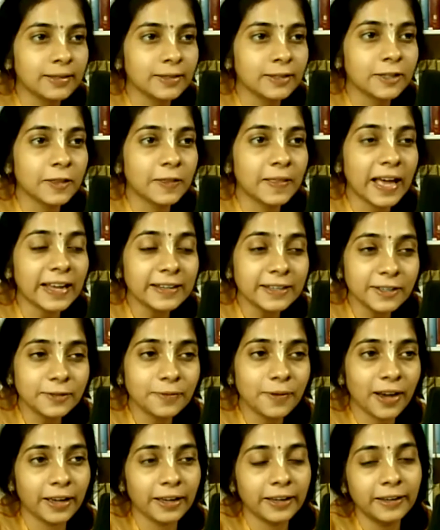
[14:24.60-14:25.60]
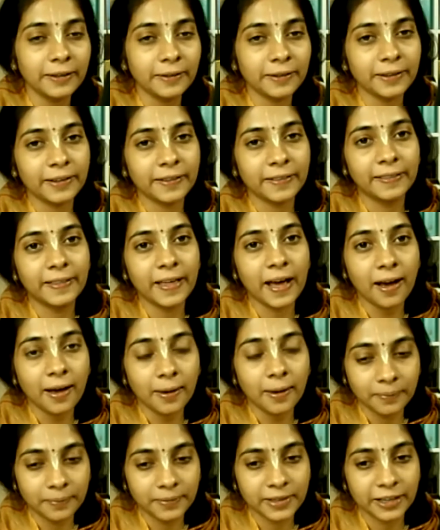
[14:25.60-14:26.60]
So that is why
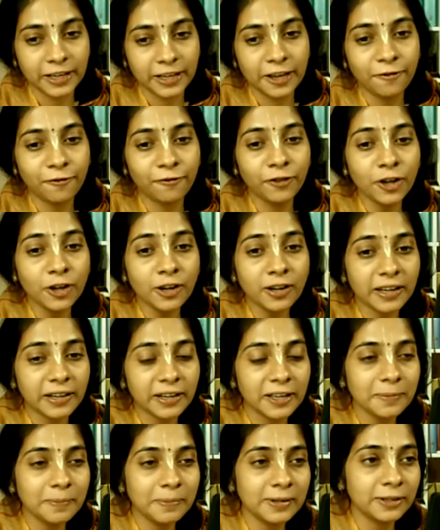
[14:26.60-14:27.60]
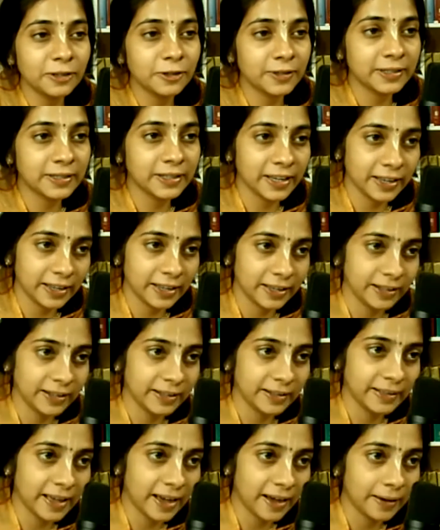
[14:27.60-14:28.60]
dham, if we are unable to stay in
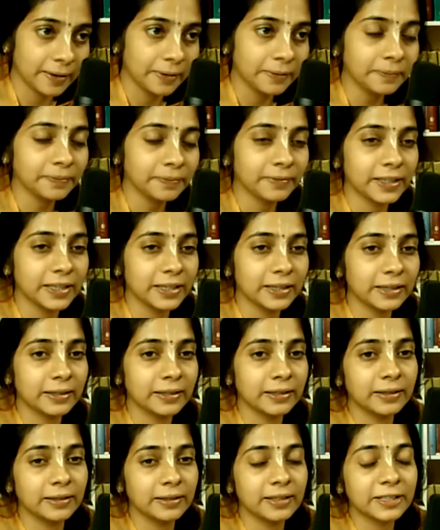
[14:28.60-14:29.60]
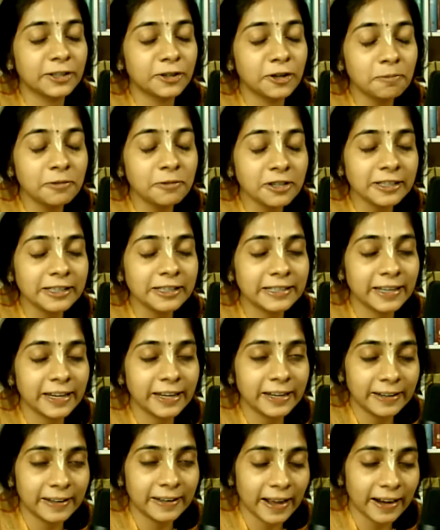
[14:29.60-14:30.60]
the dham, the scriptures
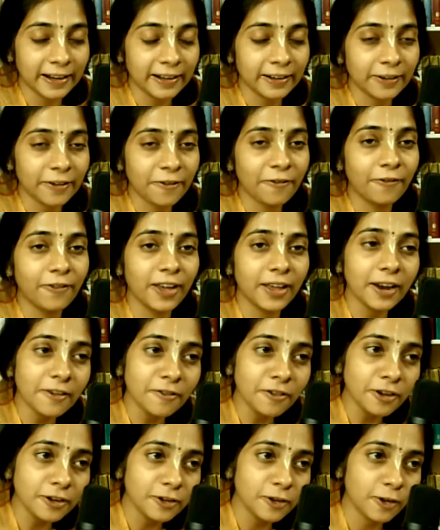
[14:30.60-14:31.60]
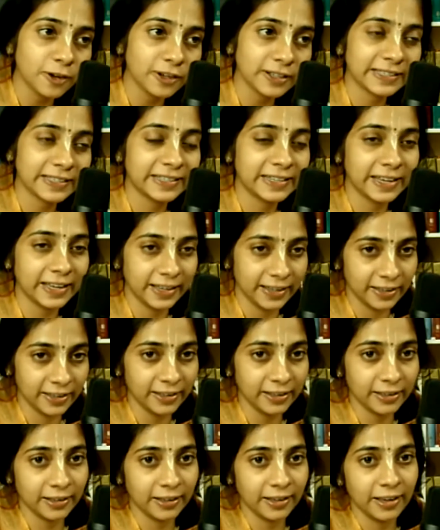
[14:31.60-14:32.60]
state that wherever you are
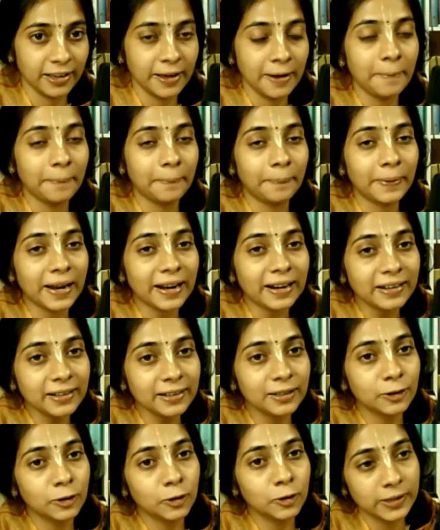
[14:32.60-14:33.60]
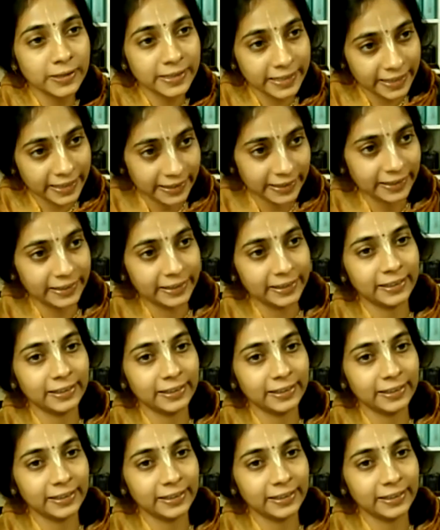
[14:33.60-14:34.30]
staying, plant Tulasi